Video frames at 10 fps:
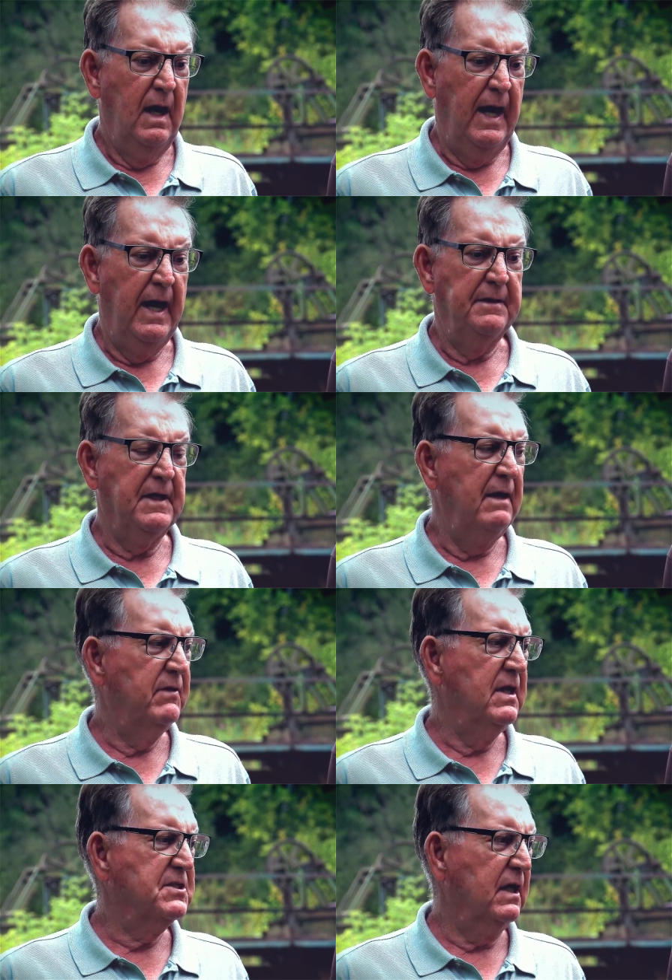and gave
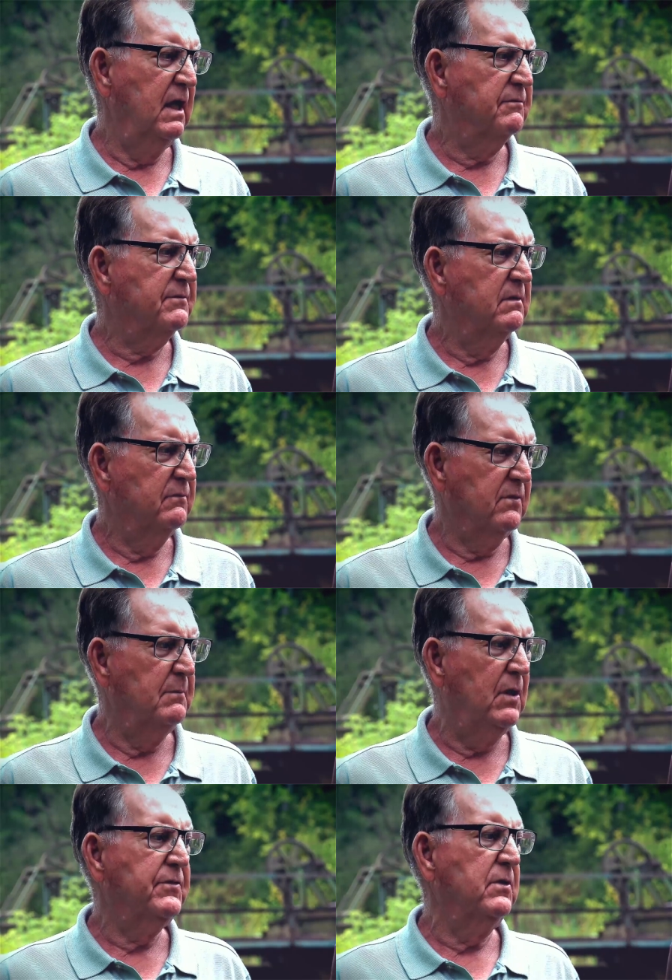it as a gift for
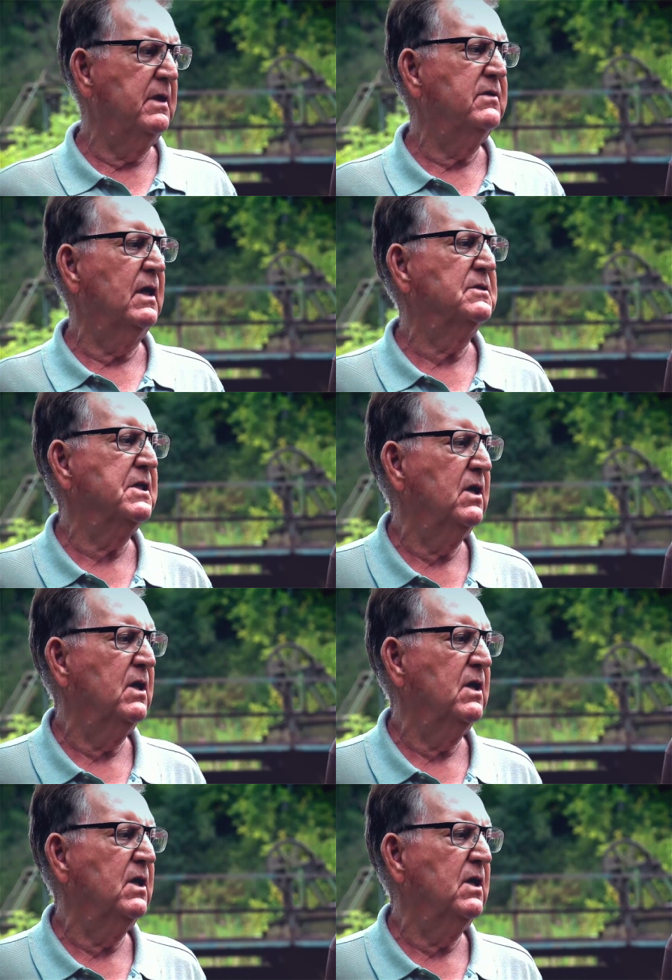about $30,000.